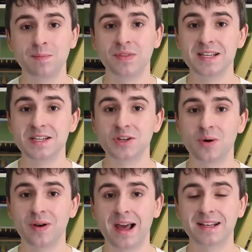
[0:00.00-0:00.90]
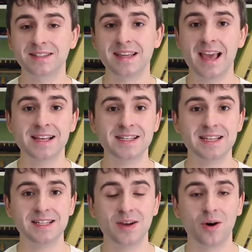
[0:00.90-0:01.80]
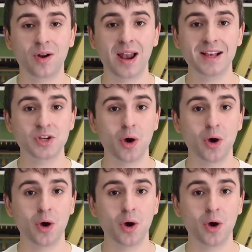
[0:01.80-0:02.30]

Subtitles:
This is known as the SECR Class